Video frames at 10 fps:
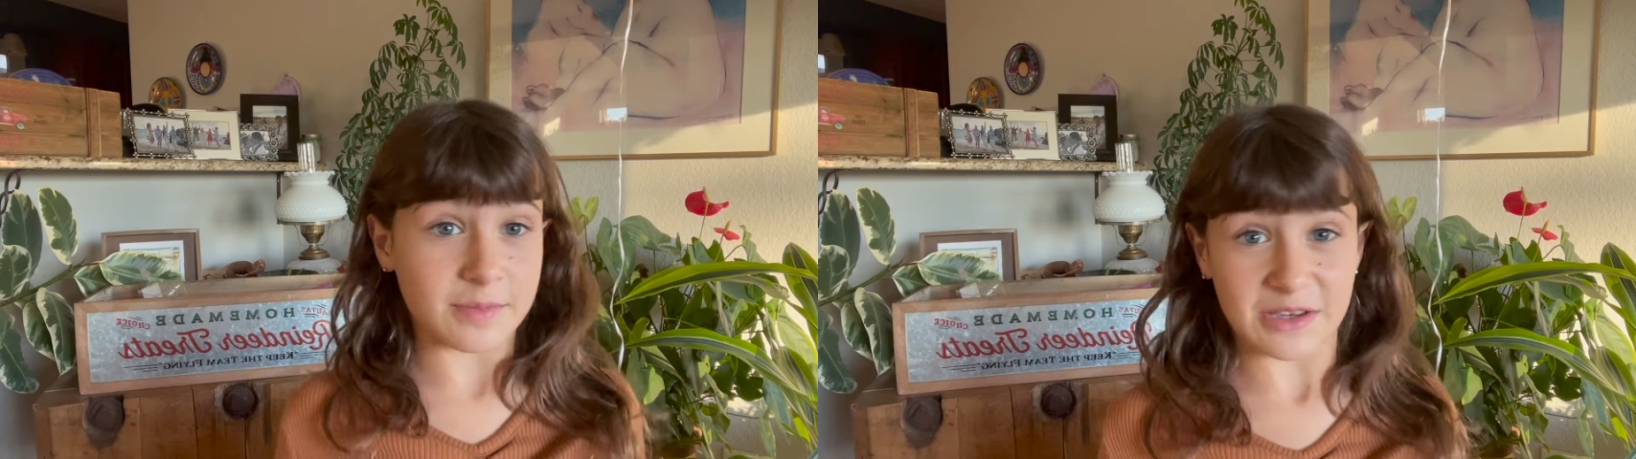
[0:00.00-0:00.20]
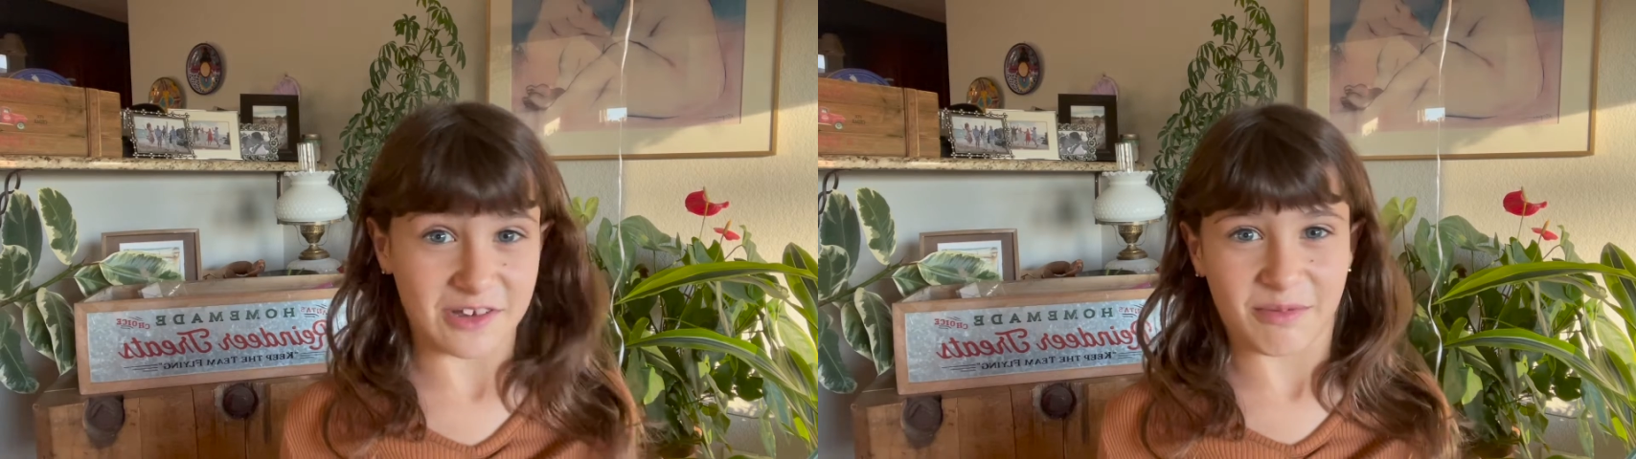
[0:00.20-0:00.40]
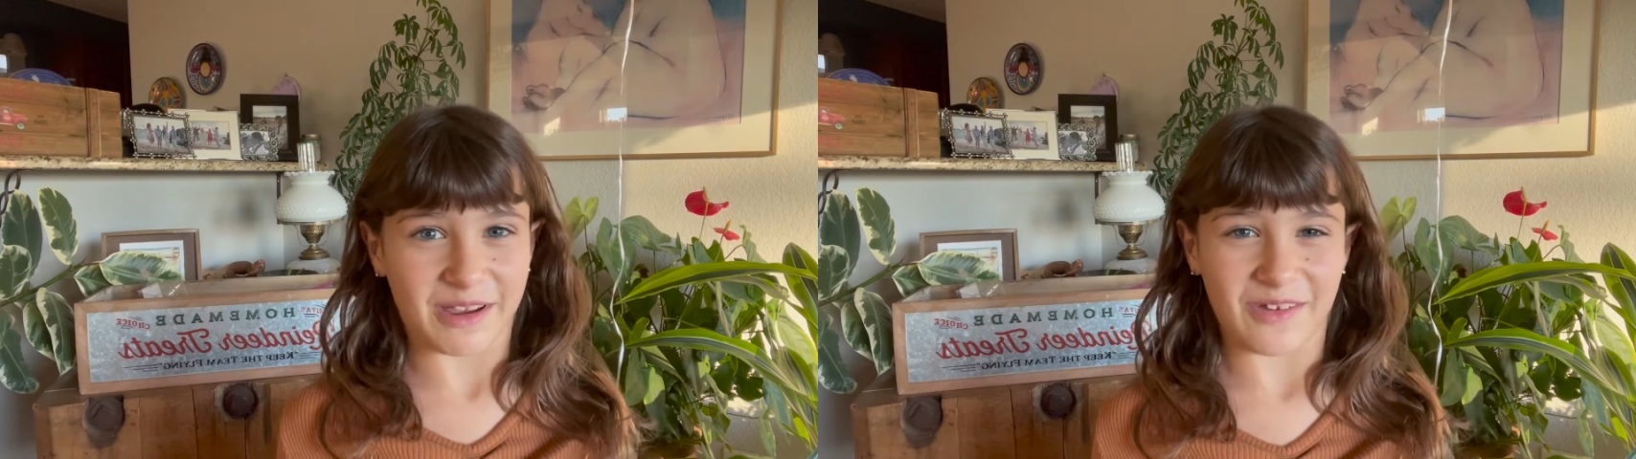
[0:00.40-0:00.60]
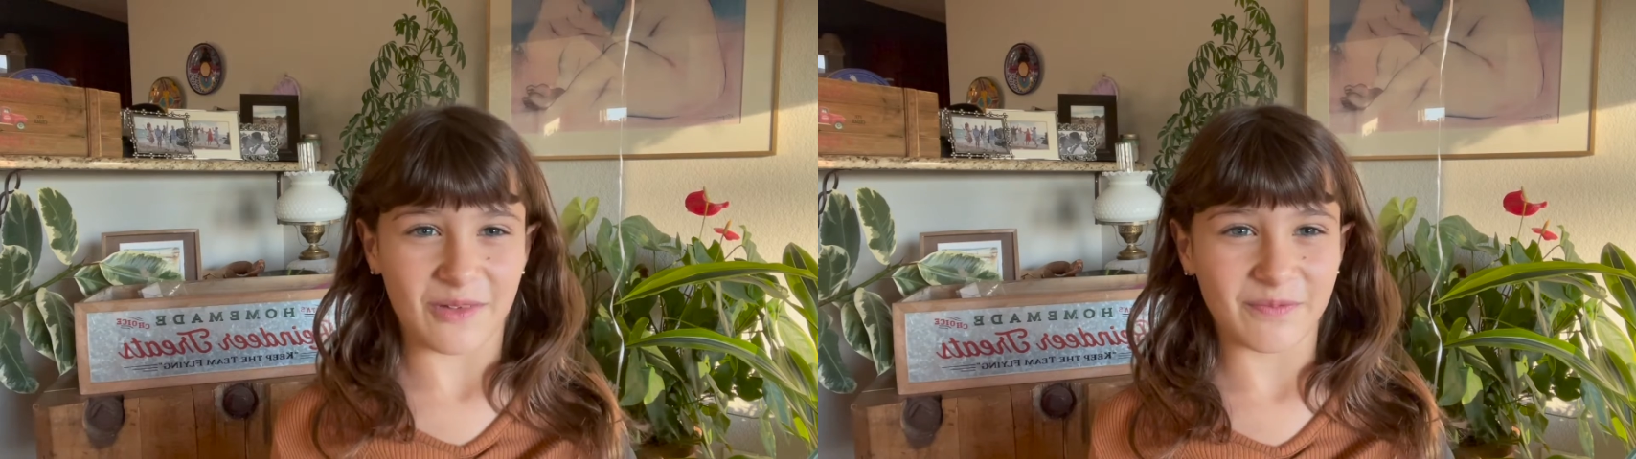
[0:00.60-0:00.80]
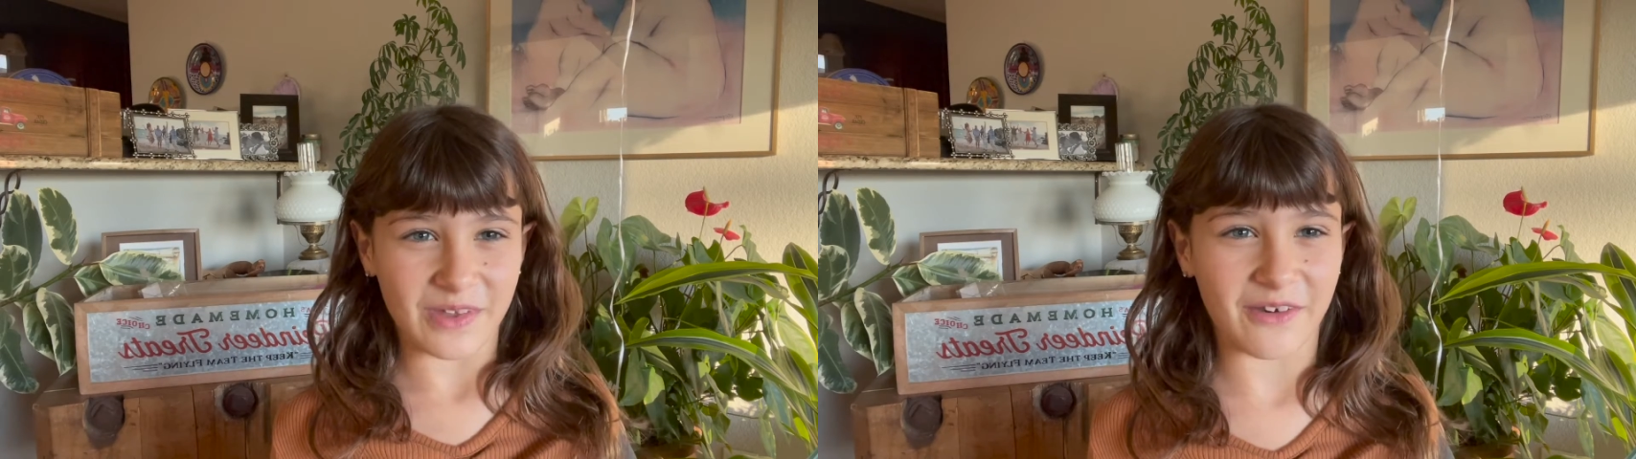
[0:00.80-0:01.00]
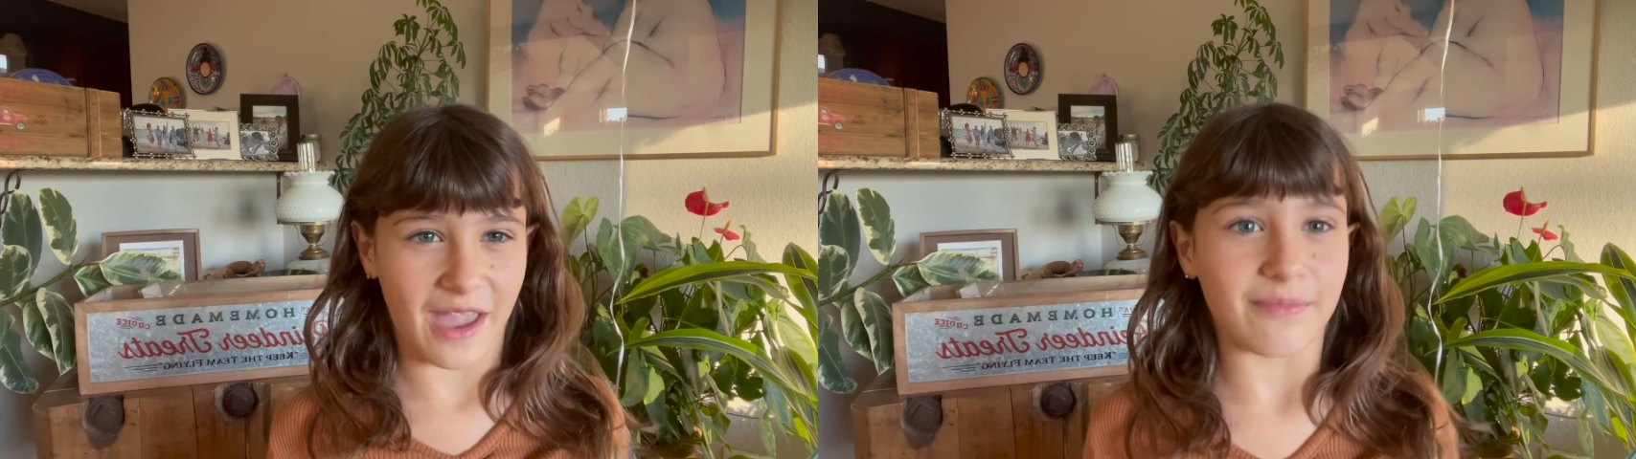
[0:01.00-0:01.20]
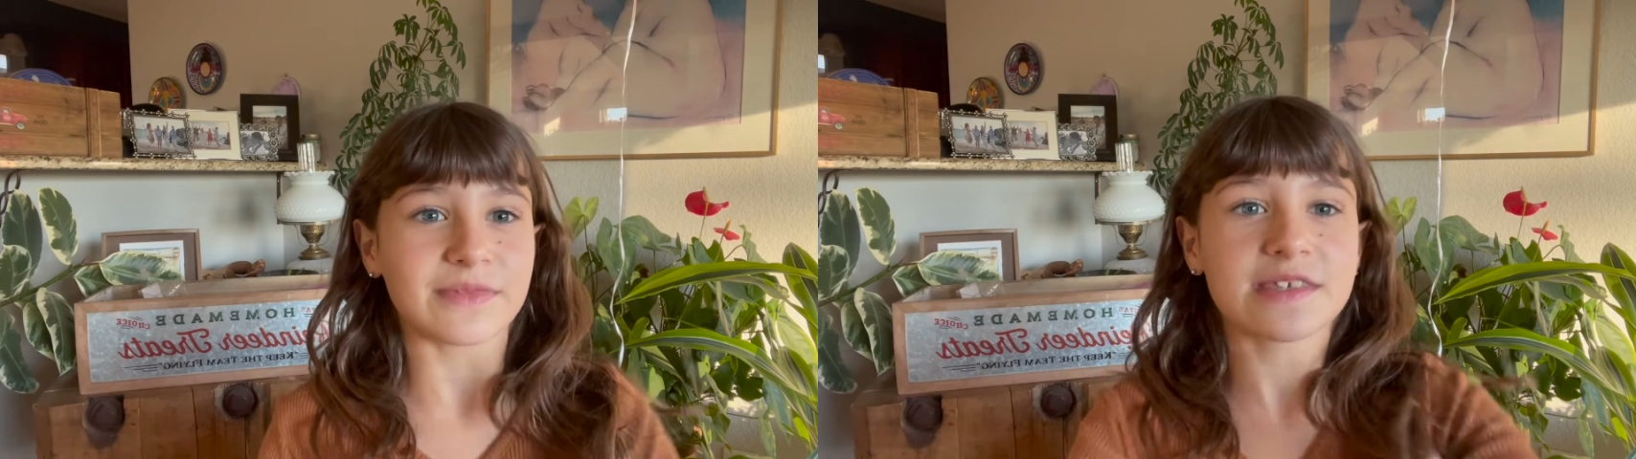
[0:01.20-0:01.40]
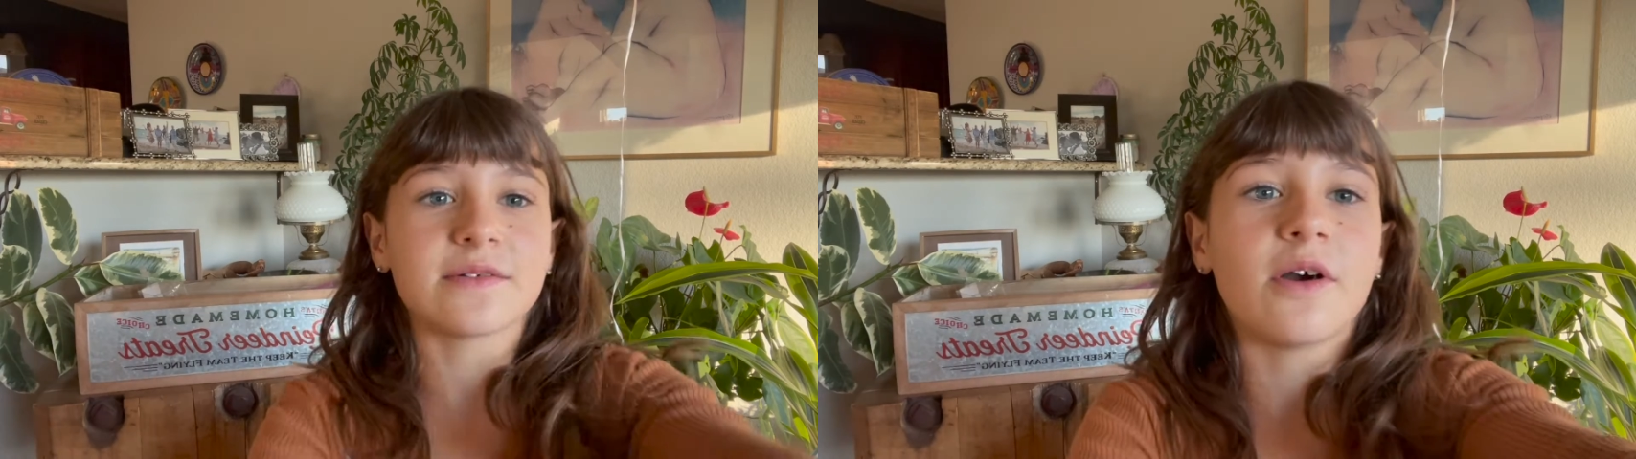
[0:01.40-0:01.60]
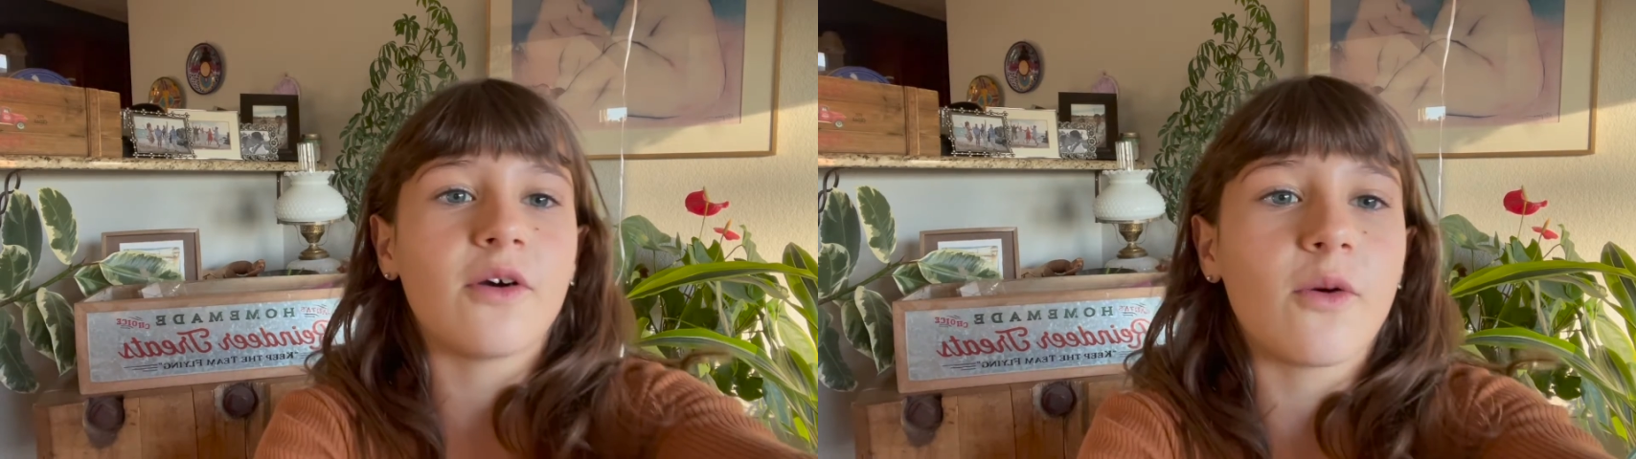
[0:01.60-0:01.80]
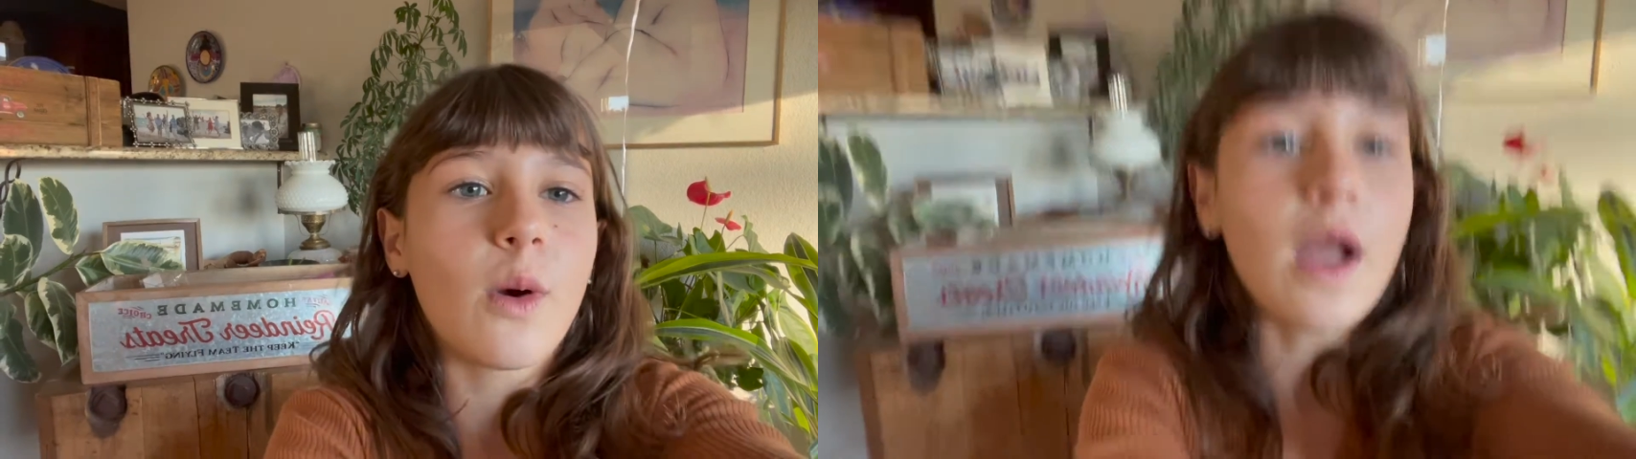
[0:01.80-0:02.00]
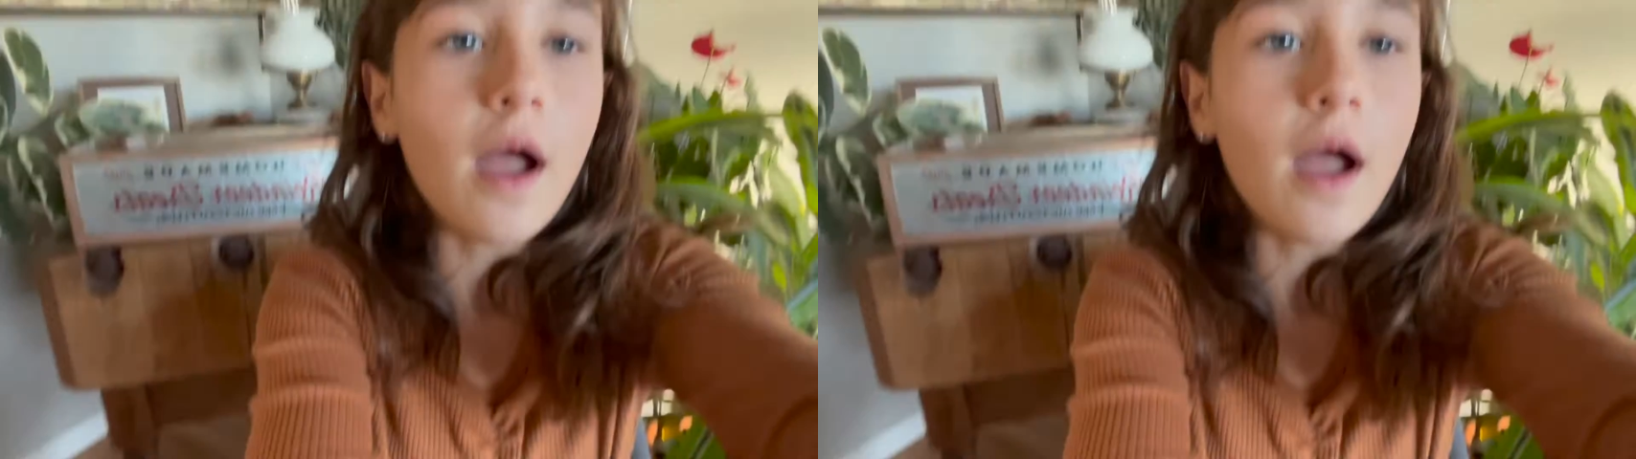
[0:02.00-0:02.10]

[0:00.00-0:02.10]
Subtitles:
out super cute. Okay, so